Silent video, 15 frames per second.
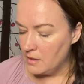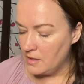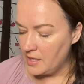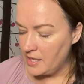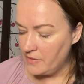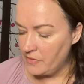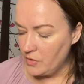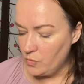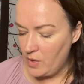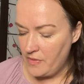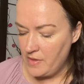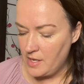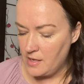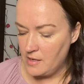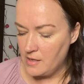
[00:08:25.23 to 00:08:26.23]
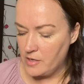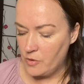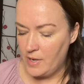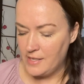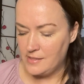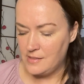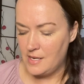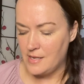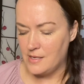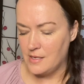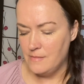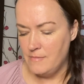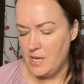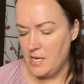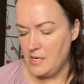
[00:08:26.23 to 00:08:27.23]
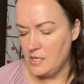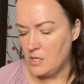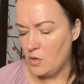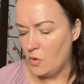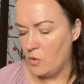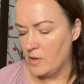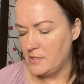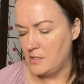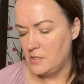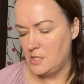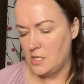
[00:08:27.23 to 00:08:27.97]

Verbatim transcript: Even when the ego has taken many courses